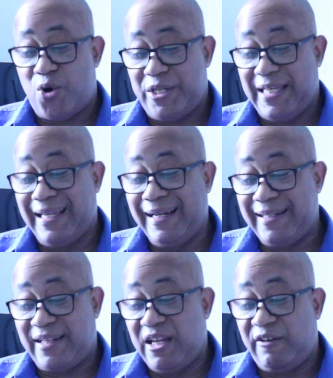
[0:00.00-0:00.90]
or the
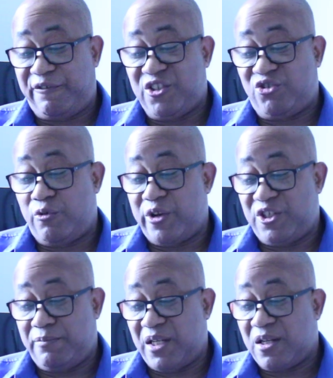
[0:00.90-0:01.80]
elite infantry
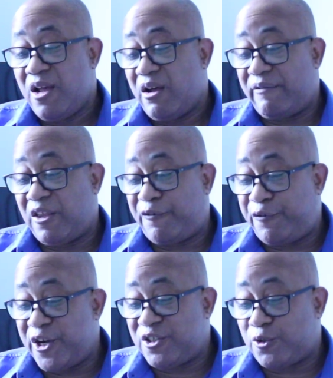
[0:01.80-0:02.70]
regiment of the
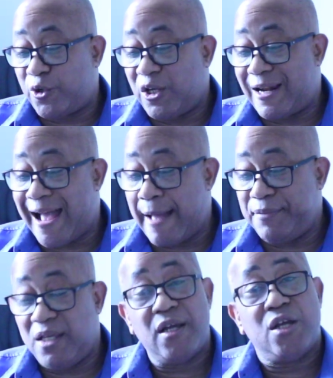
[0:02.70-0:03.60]
French Royal
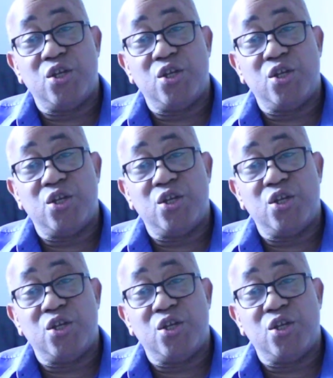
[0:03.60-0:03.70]
Army